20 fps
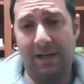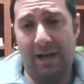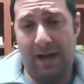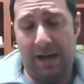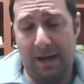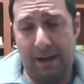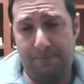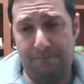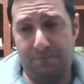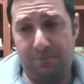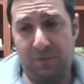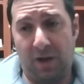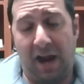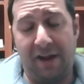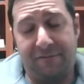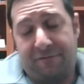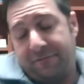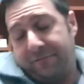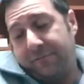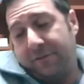
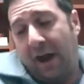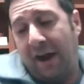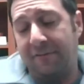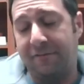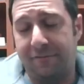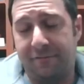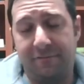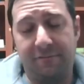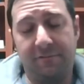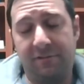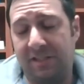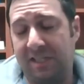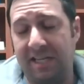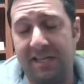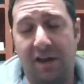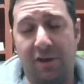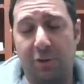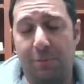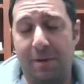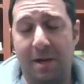I've
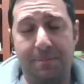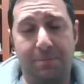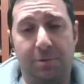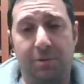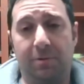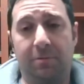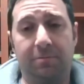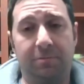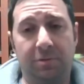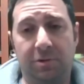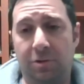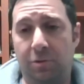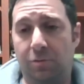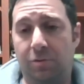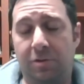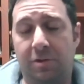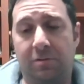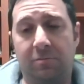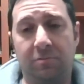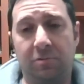seen other people
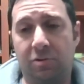do